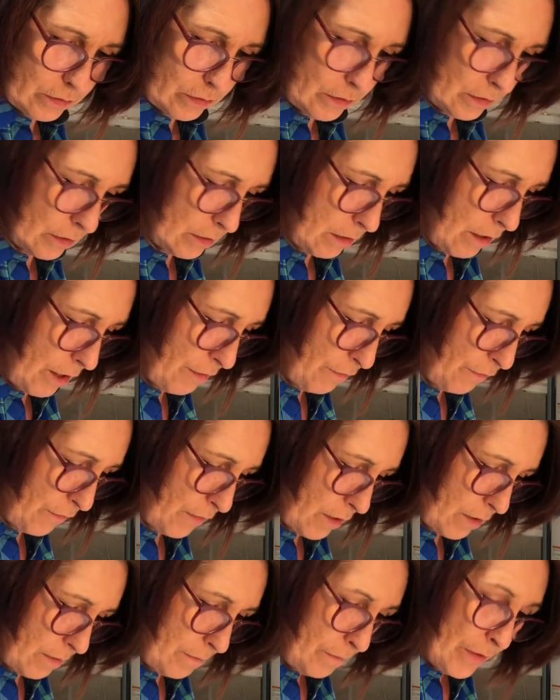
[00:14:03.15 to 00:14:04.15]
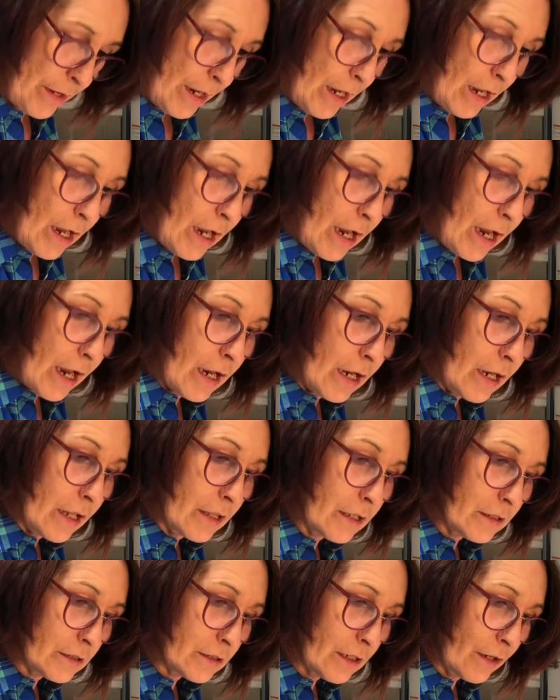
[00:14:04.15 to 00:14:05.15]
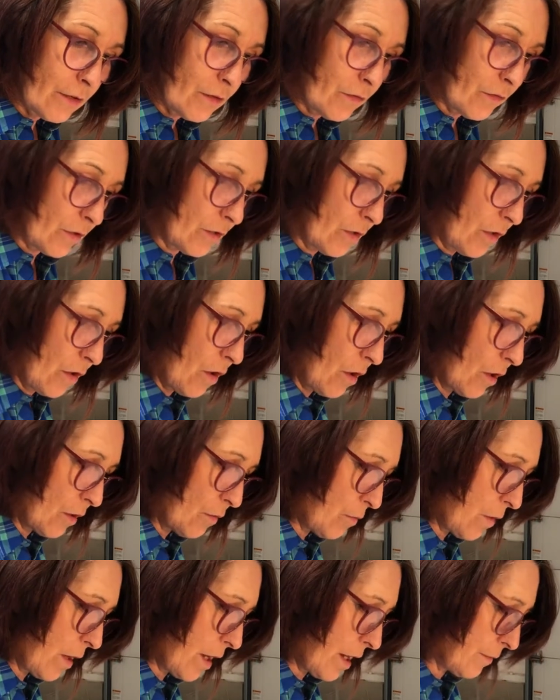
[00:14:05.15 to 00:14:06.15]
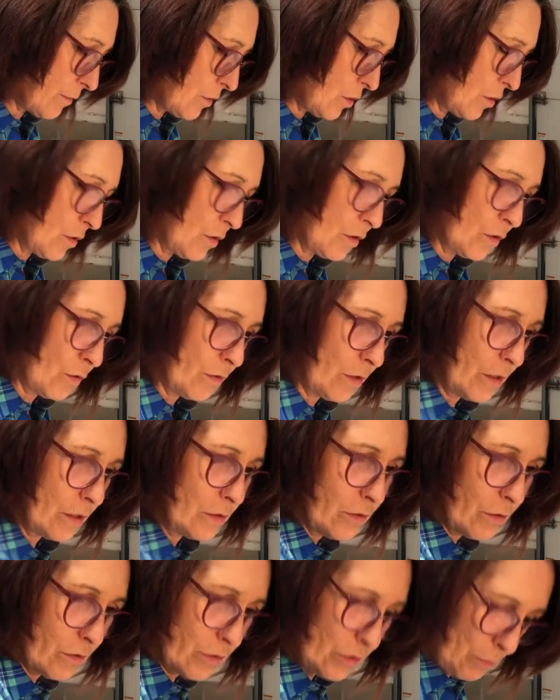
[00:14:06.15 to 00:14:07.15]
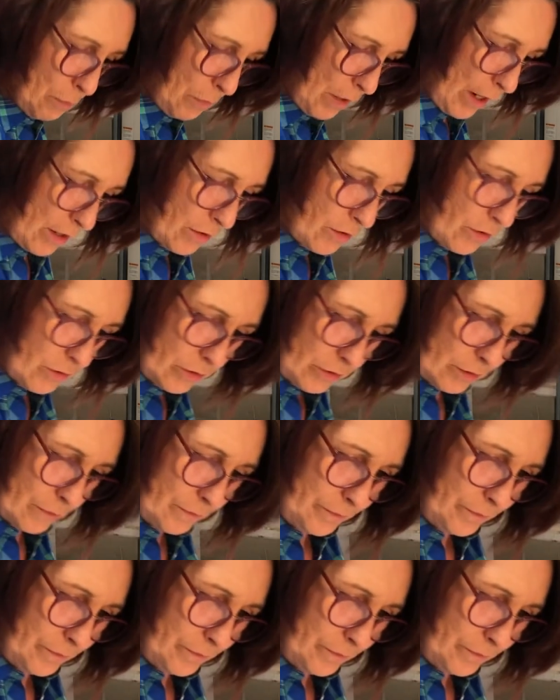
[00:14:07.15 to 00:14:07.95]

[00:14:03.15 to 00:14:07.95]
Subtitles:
It's a lot of fun. And this I learned the hard way of doing these little spatters.